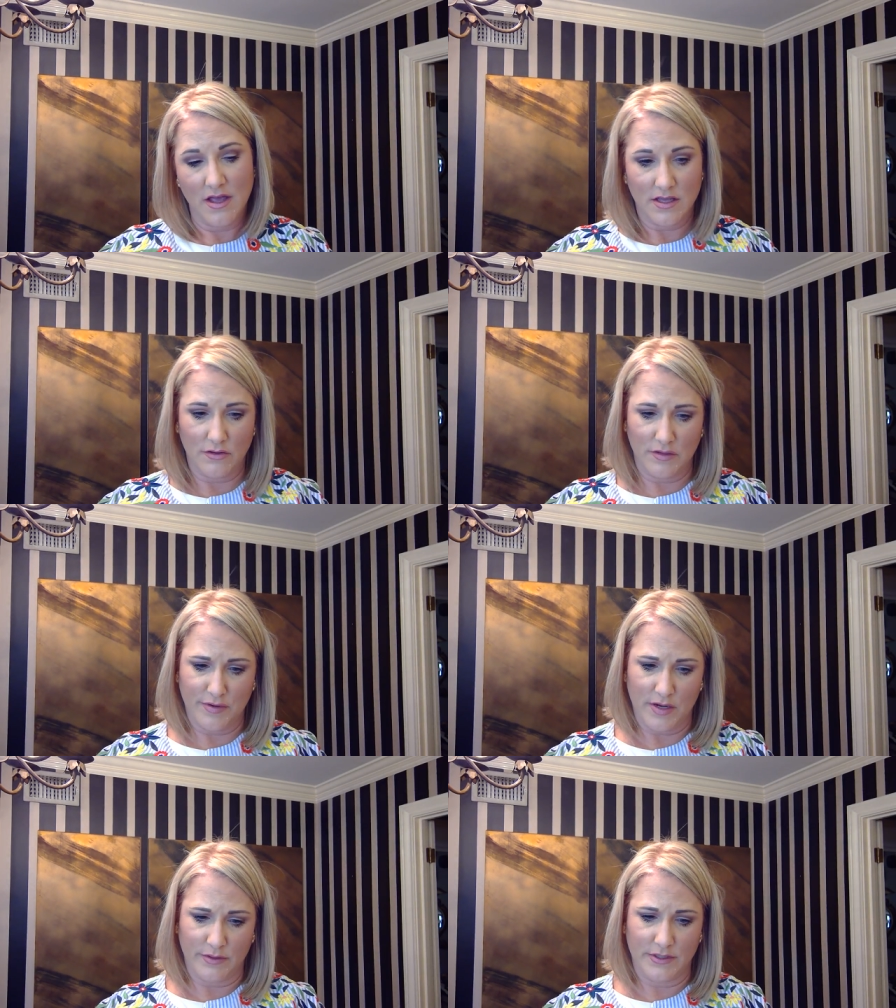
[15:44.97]
The only
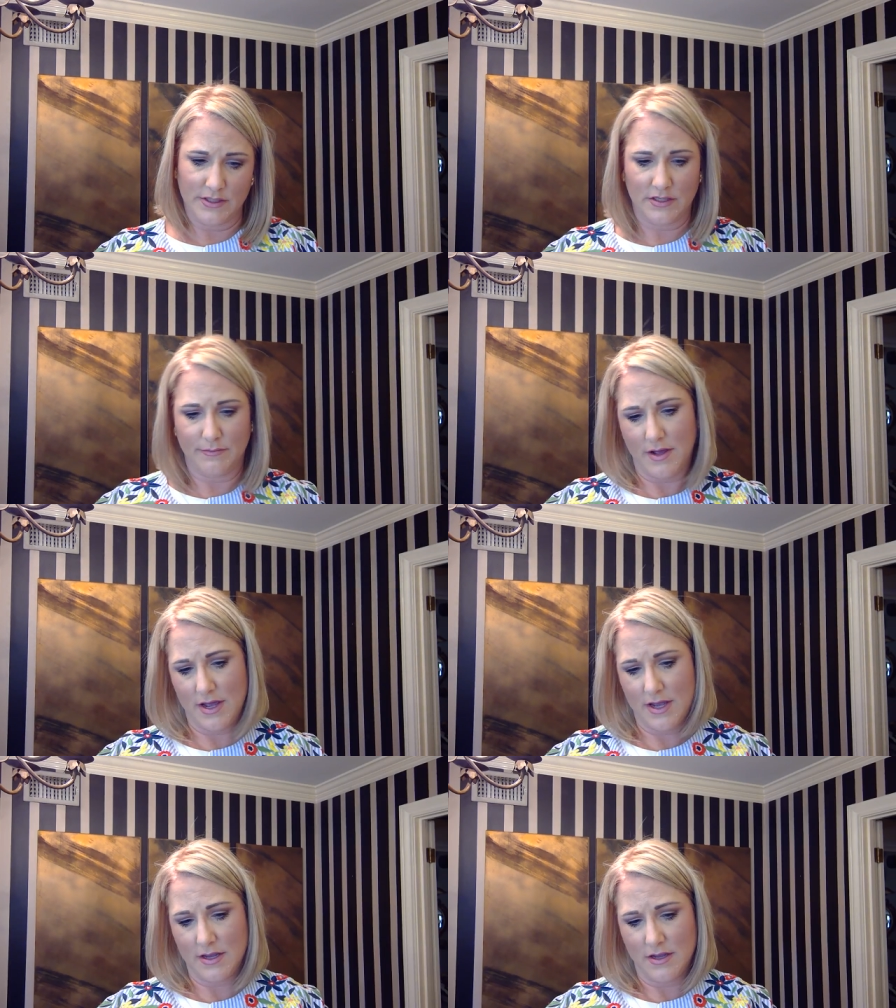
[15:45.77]
problem is, is
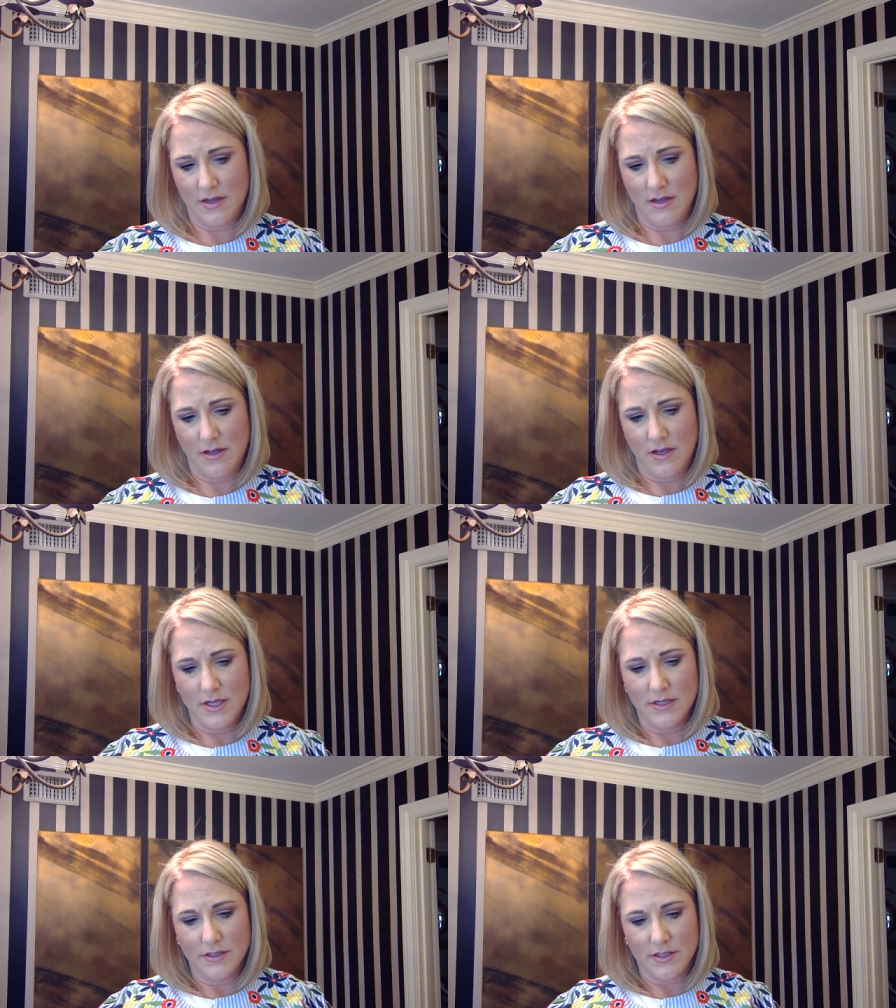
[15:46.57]
my
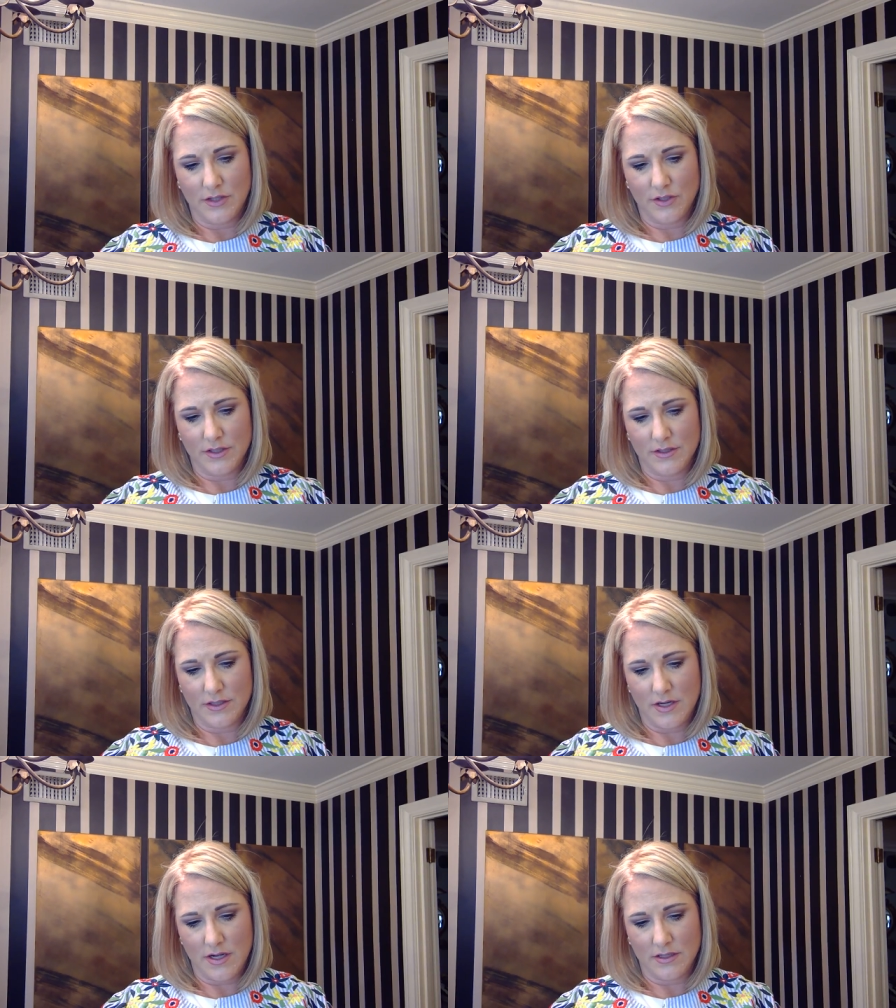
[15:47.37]
senior
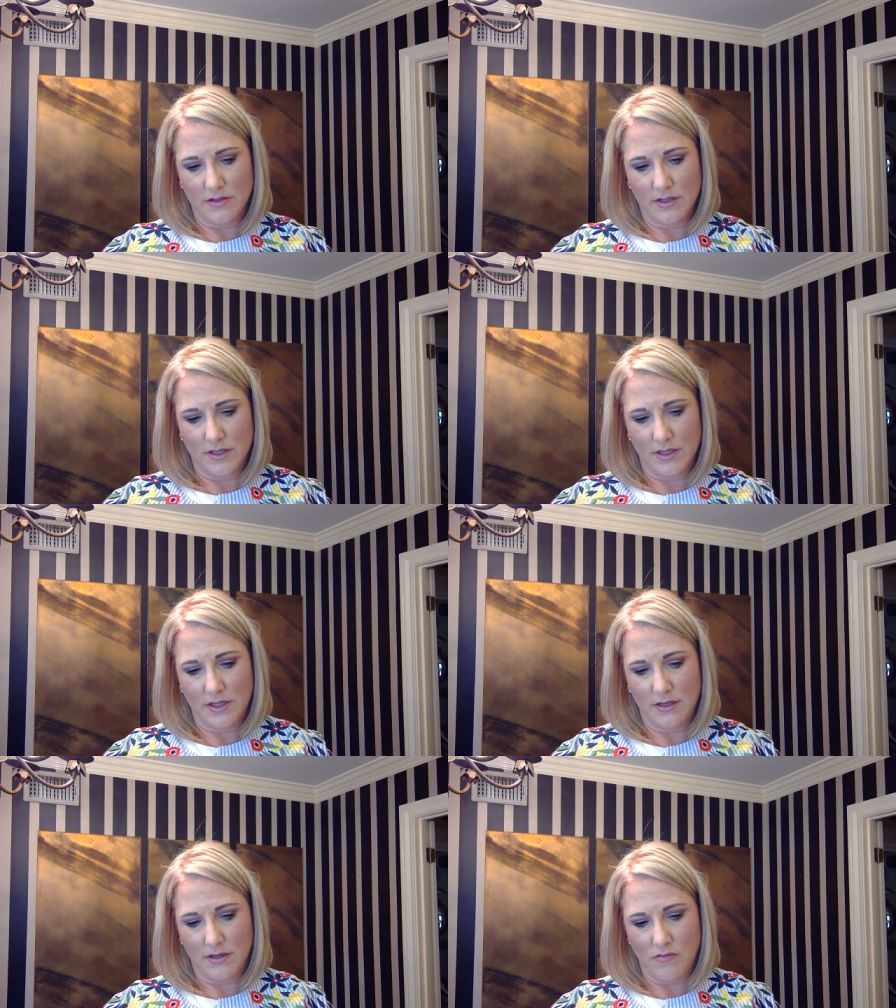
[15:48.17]
citizen eyes aren't
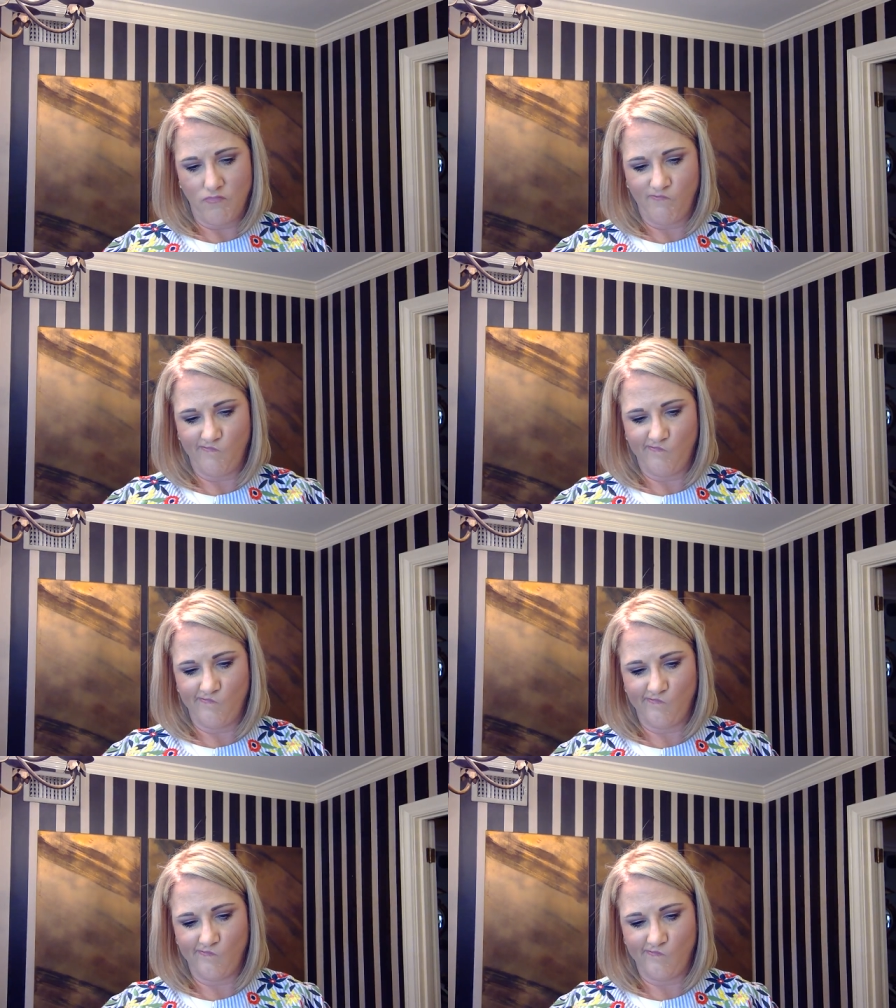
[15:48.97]
kicking in. Hmm.